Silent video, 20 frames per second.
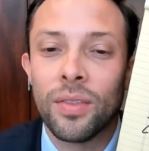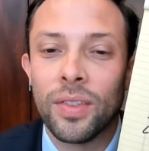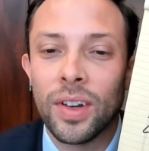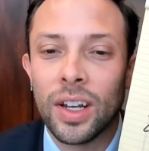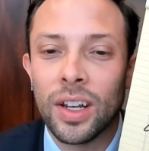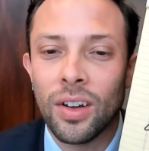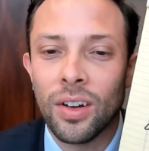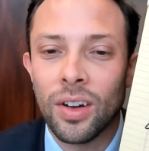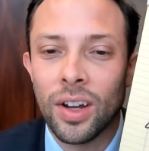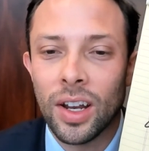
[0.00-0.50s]

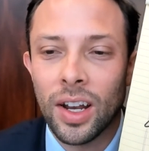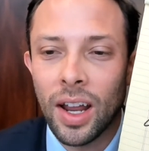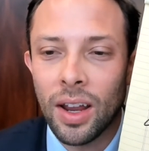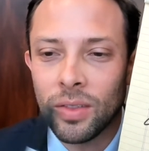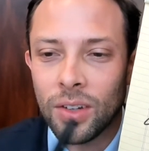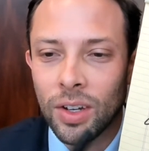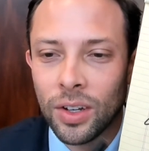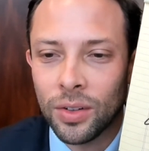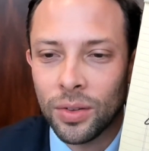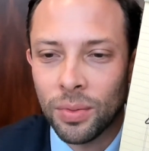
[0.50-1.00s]
and I
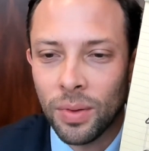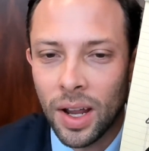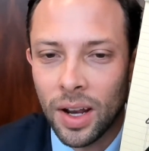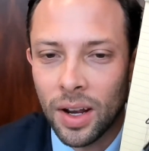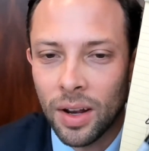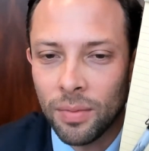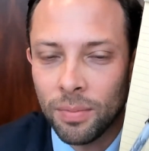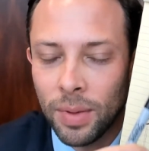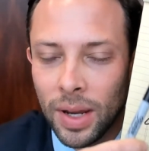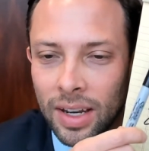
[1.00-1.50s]
just want to
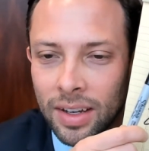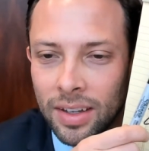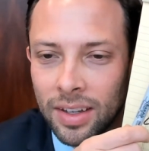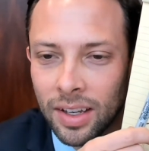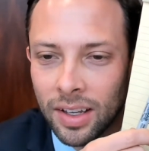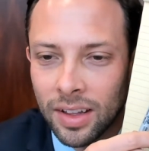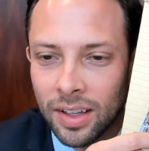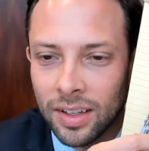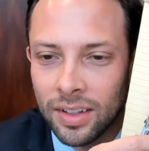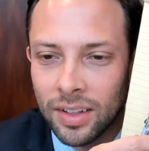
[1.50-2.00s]

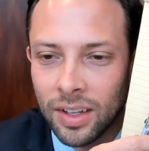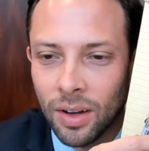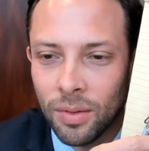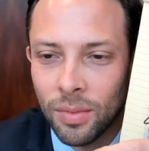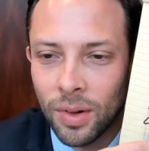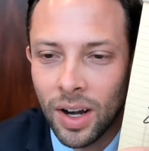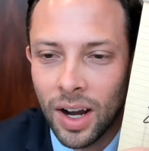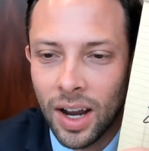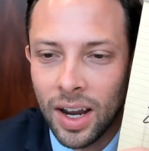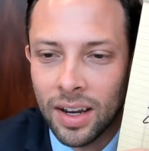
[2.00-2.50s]
basically
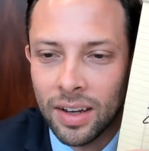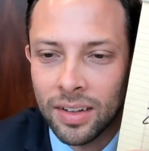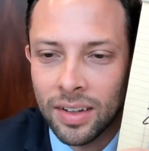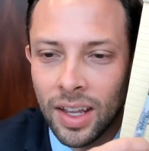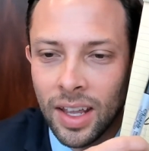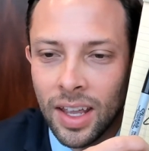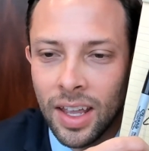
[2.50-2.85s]
summarize